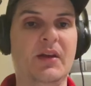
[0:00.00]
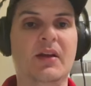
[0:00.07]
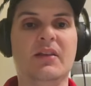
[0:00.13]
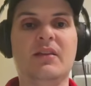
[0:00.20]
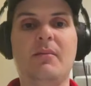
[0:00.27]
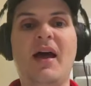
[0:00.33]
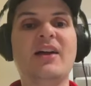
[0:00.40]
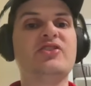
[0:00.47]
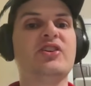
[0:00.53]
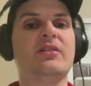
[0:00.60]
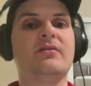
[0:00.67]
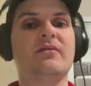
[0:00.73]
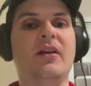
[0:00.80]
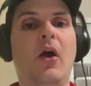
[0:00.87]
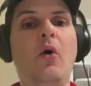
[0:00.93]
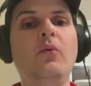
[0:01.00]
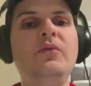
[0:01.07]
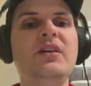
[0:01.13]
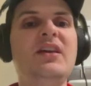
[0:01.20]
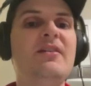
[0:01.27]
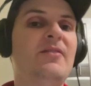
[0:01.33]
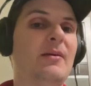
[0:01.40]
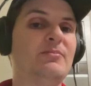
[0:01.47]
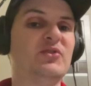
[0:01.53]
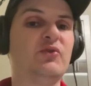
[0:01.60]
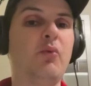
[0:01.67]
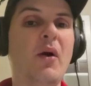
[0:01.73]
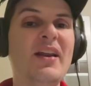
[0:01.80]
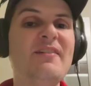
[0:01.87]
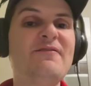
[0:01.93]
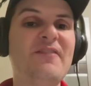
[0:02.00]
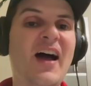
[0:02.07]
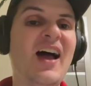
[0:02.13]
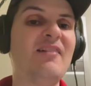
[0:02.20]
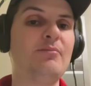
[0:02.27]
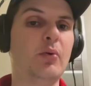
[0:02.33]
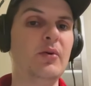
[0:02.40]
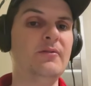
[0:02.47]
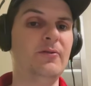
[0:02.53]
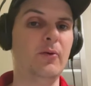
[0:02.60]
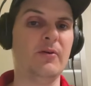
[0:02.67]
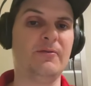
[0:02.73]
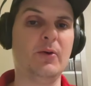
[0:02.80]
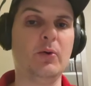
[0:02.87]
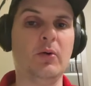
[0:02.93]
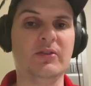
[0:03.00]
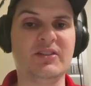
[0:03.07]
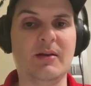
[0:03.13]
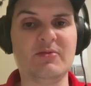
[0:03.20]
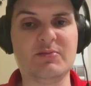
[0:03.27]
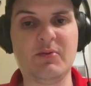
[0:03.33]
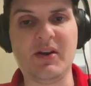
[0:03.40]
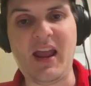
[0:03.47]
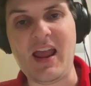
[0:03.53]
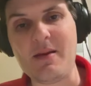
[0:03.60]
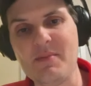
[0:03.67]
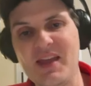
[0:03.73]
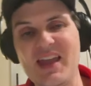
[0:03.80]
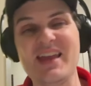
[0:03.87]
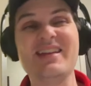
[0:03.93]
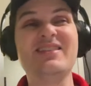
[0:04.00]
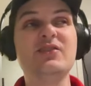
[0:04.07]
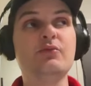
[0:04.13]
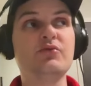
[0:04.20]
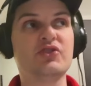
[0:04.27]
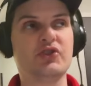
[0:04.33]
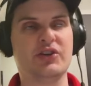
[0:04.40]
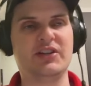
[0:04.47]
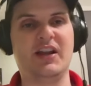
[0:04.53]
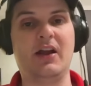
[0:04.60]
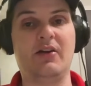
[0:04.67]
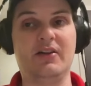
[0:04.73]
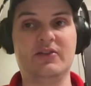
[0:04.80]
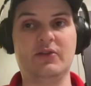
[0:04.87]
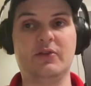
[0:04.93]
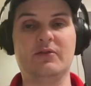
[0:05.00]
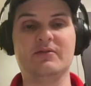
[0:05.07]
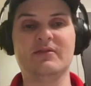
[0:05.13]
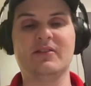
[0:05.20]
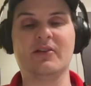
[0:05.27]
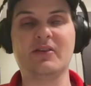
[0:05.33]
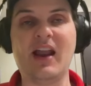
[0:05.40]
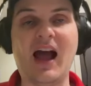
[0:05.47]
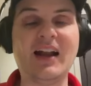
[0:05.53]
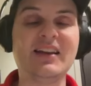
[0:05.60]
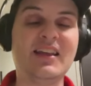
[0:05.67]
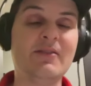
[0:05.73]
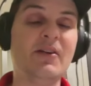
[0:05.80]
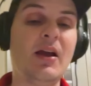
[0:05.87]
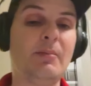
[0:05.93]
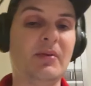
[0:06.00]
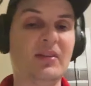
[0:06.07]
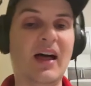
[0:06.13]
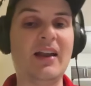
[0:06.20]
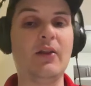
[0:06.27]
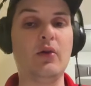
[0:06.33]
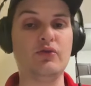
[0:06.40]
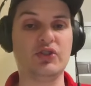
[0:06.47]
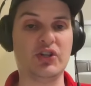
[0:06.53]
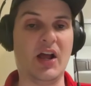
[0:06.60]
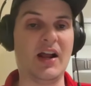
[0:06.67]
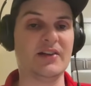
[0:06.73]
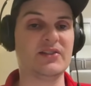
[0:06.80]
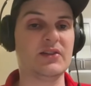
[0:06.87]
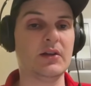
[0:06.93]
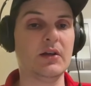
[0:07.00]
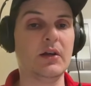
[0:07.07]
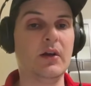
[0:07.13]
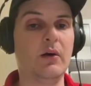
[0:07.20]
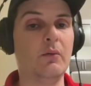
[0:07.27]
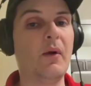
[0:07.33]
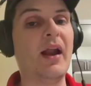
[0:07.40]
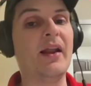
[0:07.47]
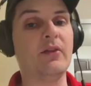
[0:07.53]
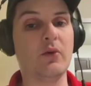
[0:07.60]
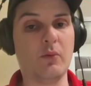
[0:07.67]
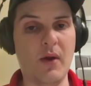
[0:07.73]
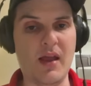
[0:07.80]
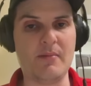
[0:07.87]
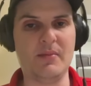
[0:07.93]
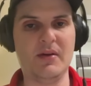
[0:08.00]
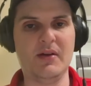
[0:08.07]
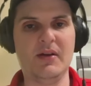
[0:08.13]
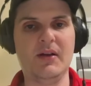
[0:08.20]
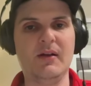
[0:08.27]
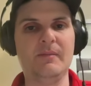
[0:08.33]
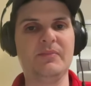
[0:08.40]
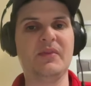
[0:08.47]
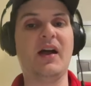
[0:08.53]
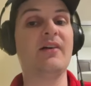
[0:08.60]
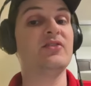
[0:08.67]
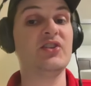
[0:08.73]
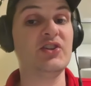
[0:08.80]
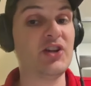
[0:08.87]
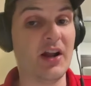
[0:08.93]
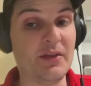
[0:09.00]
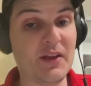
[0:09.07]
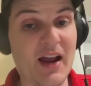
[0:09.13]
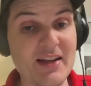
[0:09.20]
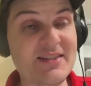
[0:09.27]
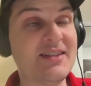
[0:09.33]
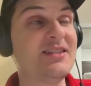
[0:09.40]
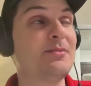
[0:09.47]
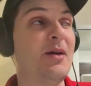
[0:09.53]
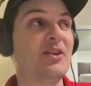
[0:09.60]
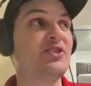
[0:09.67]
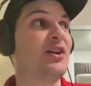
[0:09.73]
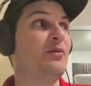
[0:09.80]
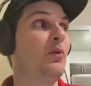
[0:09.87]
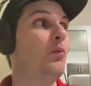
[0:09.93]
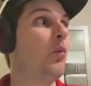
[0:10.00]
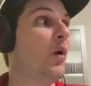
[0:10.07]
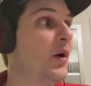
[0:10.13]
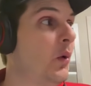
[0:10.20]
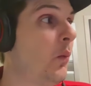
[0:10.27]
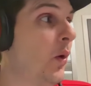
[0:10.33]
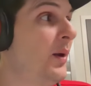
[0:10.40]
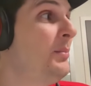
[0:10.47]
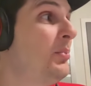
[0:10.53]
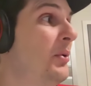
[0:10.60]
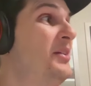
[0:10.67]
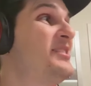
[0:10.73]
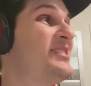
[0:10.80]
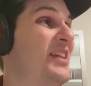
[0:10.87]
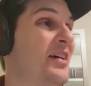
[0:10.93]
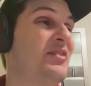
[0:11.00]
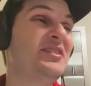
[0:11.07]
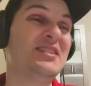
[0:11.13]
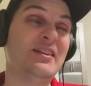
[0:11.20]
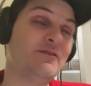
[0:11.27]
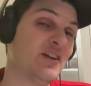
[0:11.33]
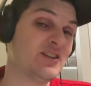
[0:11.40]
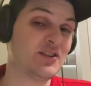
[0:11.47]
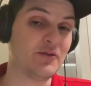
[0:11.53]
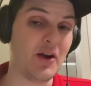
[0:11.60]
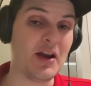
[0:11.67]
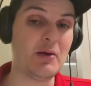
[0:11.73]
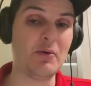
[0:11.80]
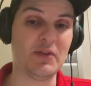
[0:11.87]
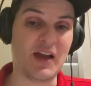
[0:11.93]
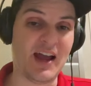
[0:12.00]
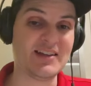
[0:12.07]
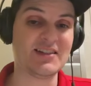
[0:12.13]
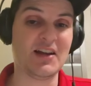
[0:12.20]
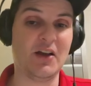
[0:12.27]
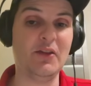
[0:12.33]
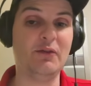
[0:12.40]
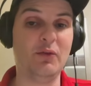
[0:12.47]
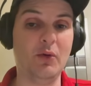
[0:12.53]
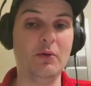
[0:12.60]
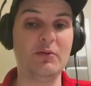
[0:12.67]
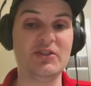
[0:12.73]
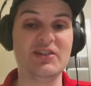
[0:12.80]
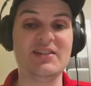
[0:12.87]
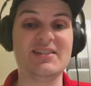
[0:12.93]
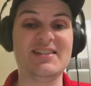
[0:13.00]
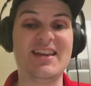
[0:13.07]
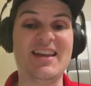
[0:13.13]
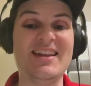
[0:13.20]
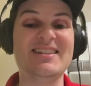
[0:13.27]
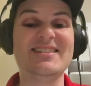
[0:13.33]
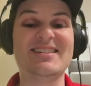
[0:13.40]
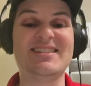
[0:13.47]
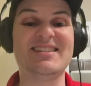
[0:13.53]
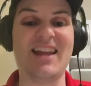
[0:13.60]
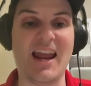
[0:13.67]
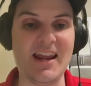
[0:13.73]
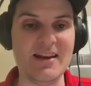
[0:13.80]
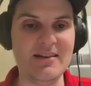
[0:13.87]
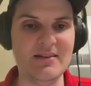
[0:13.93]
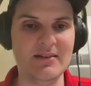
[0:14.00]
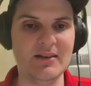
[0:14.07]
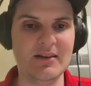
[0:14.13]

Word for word: The Magic only give up twenty-five point four field goal attempts per game in the restricted area. So they're not giving up a lot of those shots right at the rim. Obviously, Jonathan Isaac, the Magic have a one oh one point seven defensive rating with Isaac on the floor, which is insane.